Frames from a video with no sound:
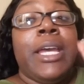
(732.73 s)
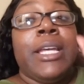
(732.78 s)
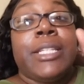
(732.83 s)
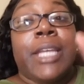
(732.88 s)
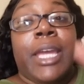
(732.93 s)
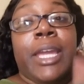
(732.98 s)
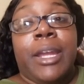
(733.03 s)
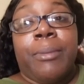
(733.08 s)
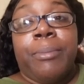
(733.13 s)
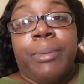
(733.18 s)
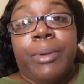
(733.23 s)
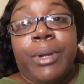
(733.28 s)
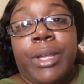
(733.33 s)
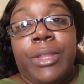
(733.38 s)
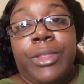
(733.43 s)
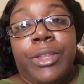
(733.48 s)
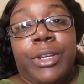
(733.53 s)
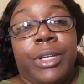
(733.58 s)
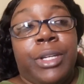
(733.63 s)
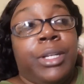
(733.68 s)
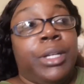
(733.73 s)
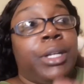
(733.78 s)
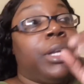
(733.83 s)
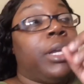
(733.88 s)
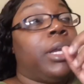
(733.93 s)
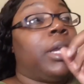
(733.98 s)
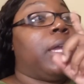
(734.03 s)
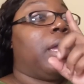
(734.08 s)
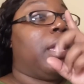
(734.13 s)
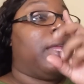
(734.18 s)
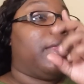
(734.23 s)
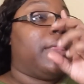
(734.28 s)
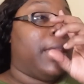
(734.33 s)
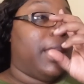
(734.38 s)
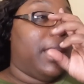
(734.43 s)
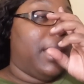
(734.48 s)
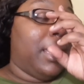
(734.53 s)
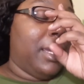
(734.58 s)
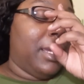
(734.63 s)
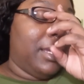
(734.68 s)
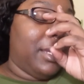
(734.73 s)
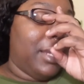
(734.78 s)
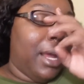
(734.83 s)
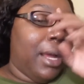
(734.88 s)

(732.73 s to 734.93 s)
take a breather, and then